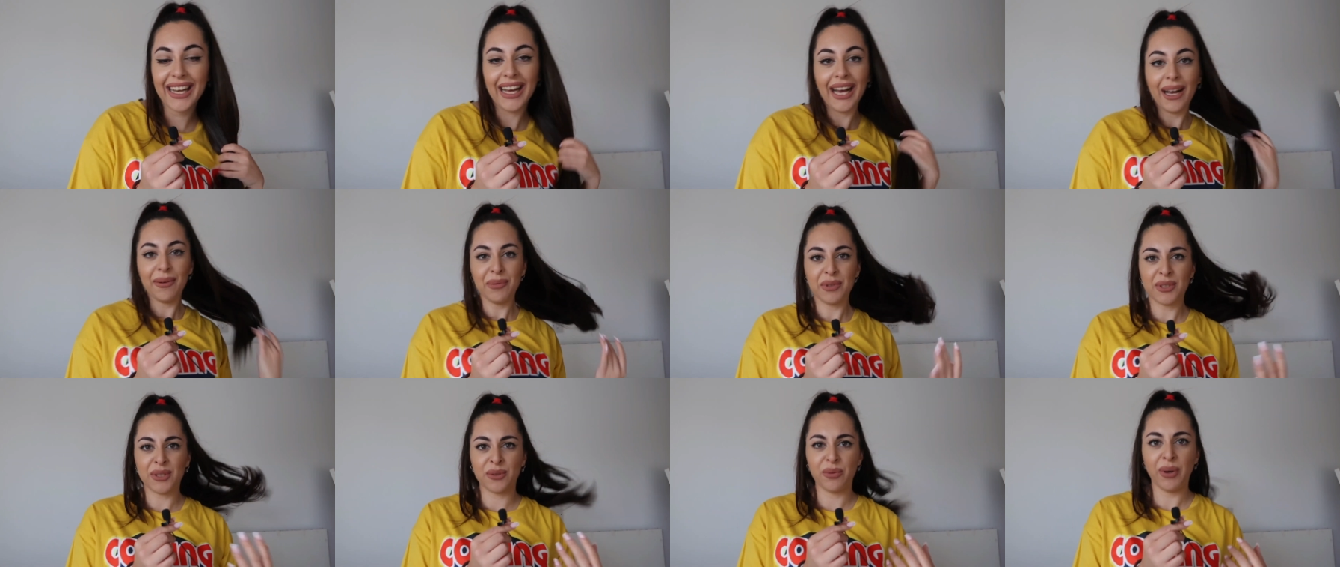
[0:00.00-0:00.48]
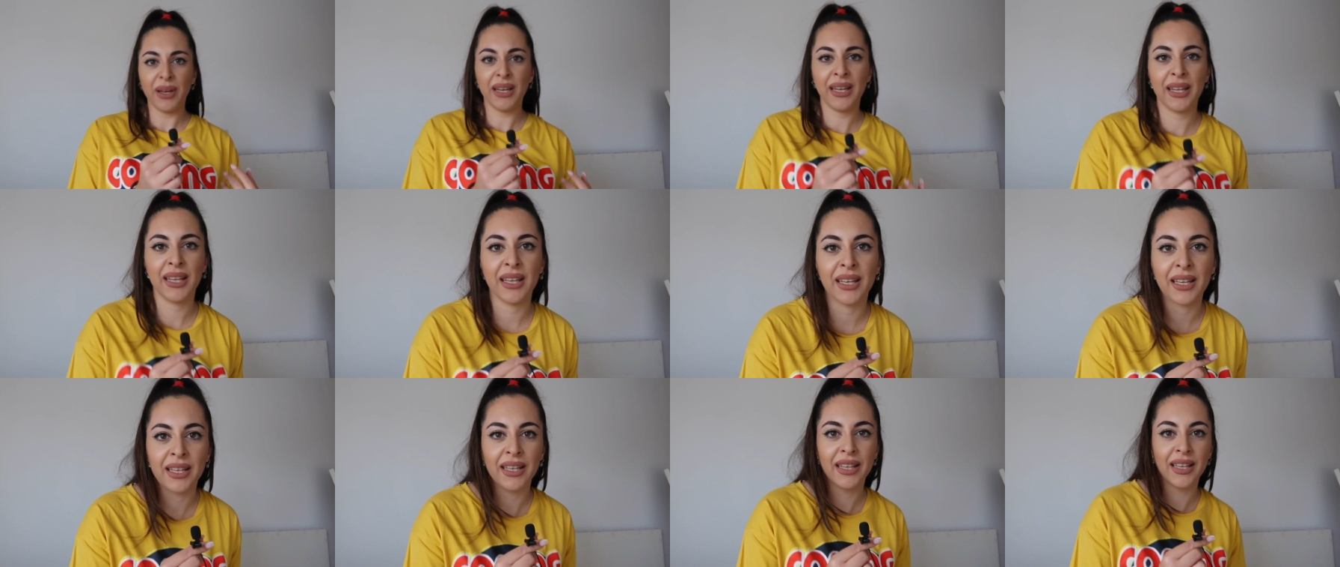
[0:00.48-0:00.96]
I'm
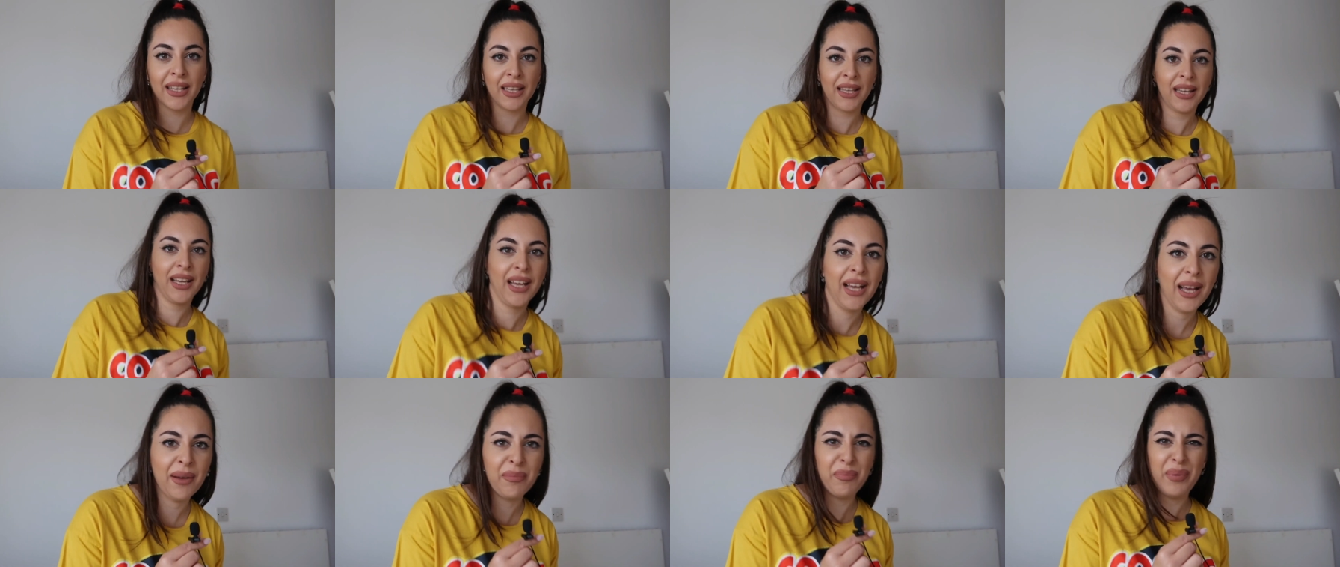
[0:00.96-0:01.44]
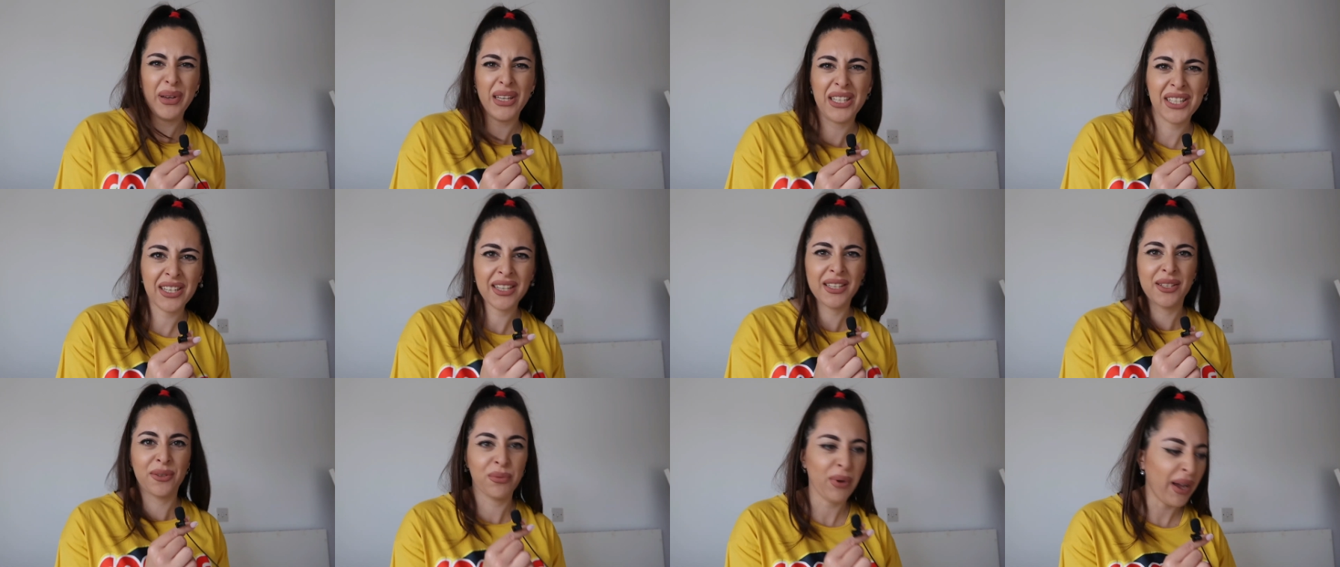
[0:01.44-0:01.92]
sweating. A
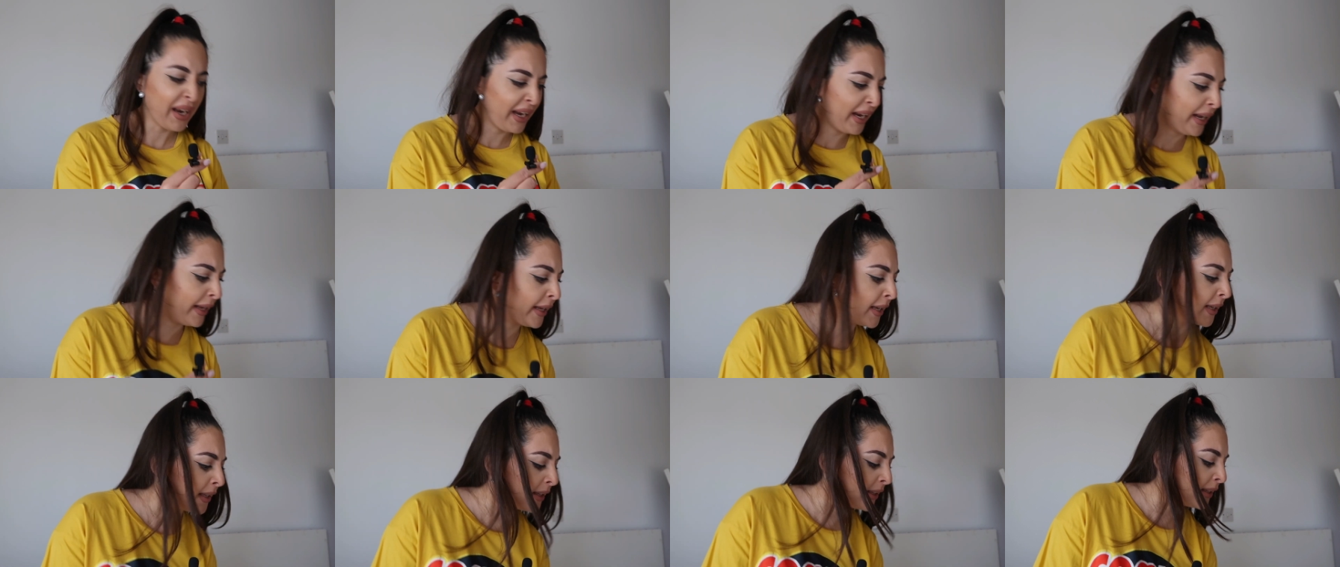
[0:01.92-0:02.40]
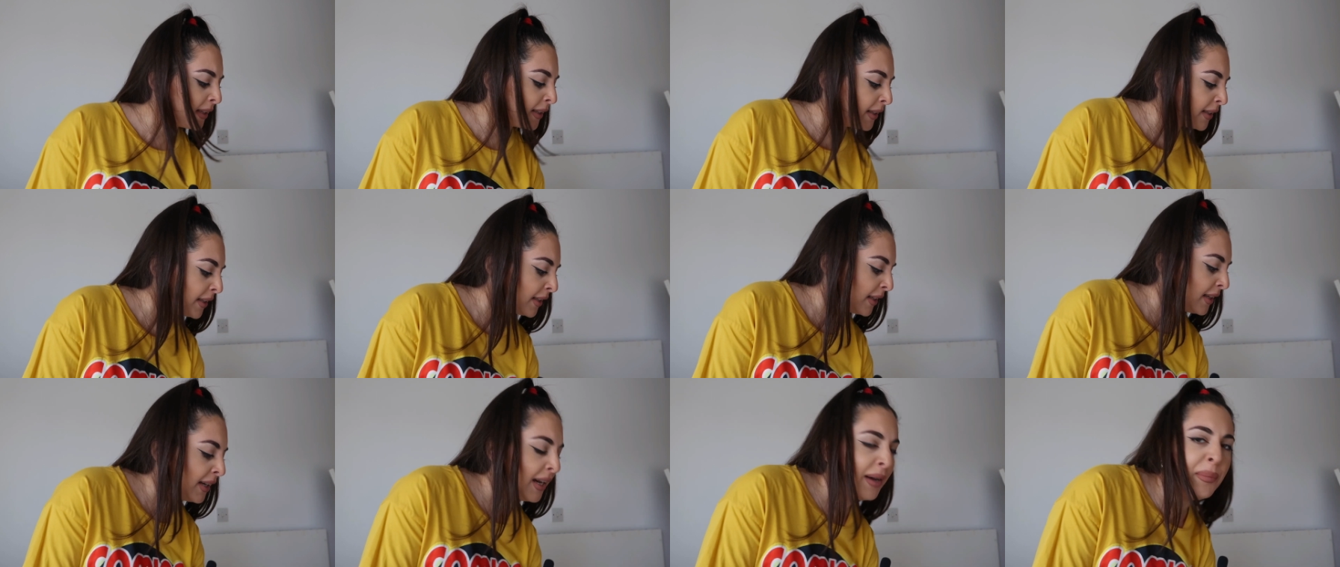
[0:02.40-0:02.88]
bitch is sweating.
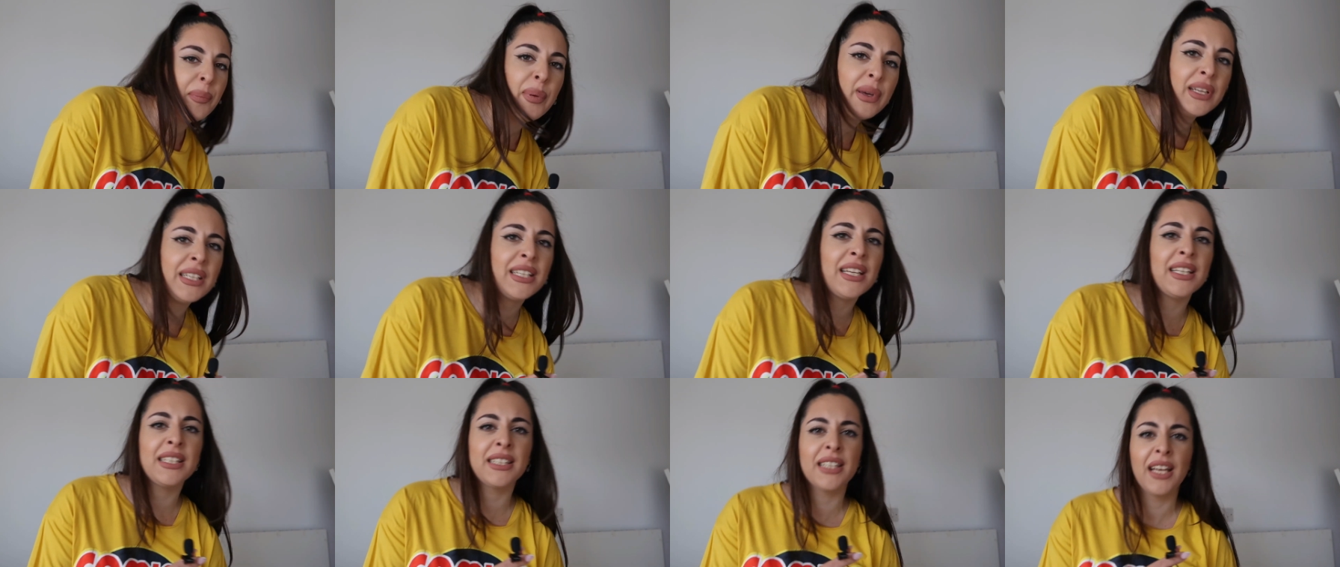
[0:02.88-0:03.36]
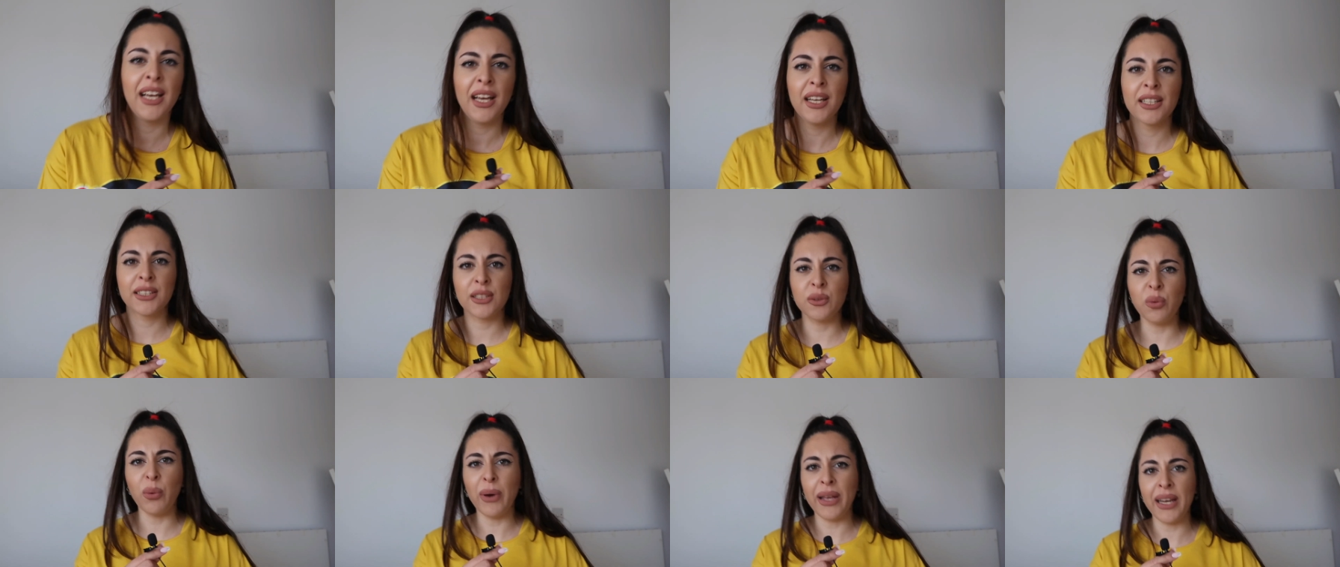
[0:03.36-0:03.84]
A bitch is
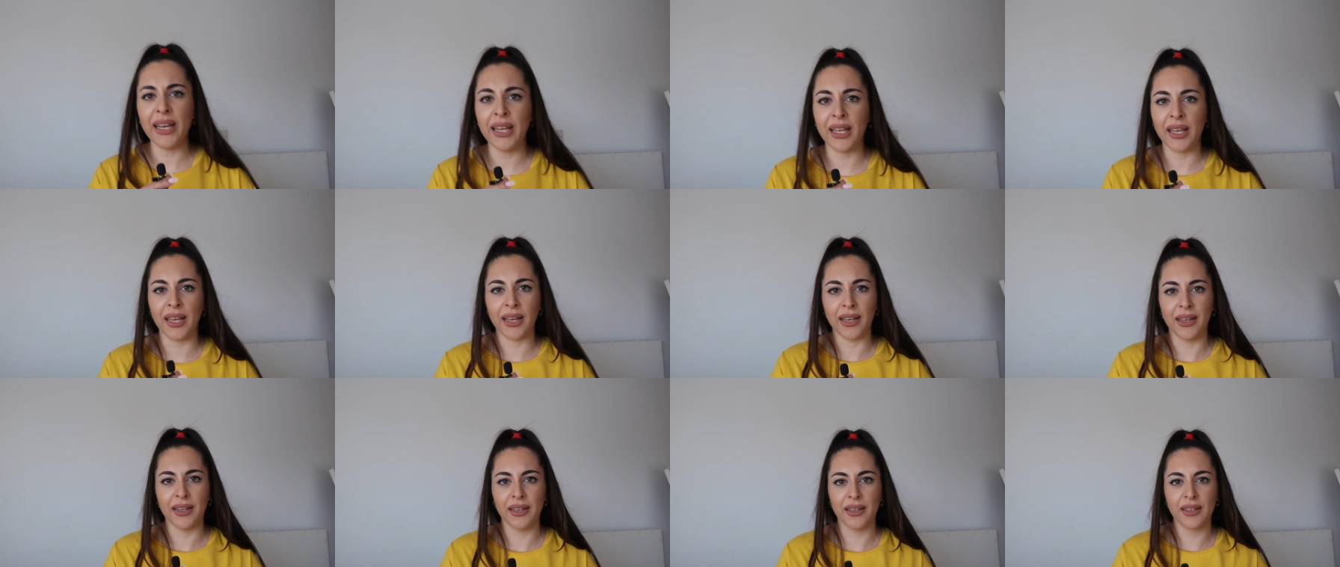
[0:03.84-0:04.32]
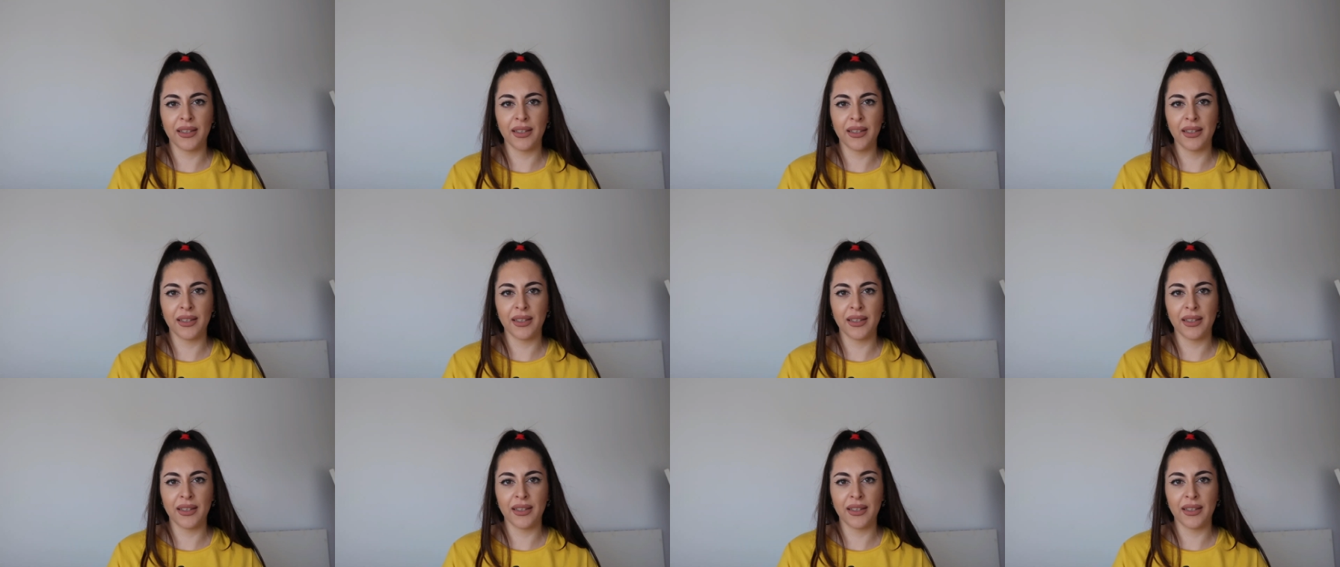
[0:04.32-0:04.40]
sweating.